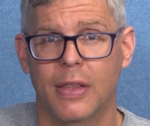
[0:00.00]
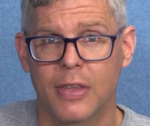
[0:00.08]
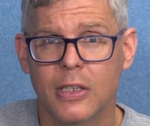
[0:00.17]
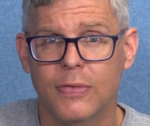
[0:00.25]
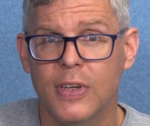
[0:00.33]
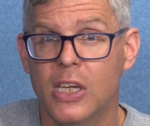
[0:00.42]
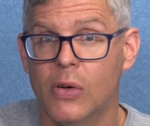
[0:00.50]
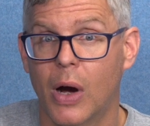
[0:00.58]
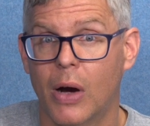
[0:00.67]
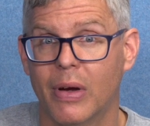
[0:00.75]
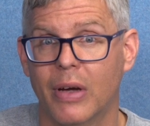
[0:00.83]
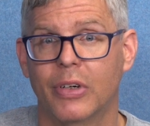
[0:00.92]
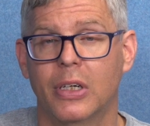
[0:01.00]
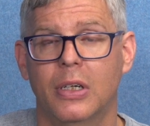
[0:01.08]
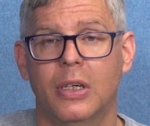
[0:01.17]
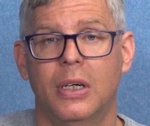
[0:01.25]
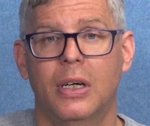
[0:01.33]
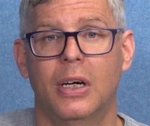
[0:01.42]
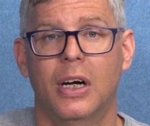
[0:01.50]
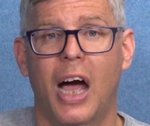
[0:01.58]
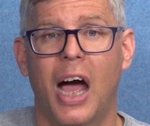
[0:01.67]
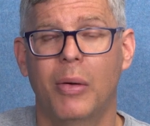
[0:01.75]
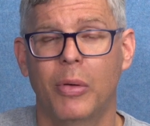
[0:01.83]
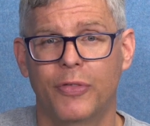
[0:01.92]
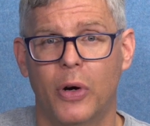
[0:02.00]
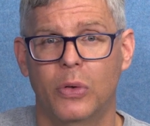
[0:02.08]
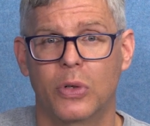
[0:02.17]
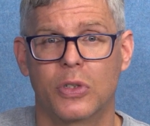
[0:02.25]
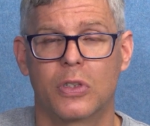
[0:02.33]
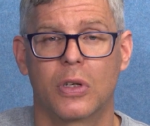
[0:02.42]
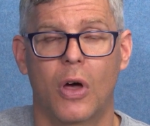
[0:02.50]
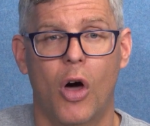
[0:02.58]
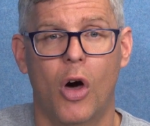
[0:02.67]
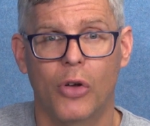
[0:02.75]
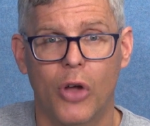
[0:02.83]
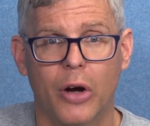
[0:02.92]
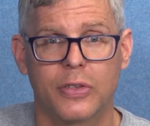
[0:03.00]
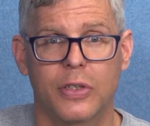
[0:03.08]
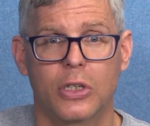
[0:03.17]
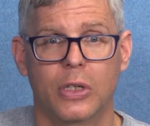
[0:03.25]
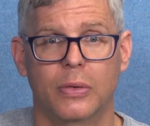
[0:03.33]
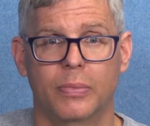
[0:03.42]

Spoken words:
In this video, however, I will focus on Oxygen.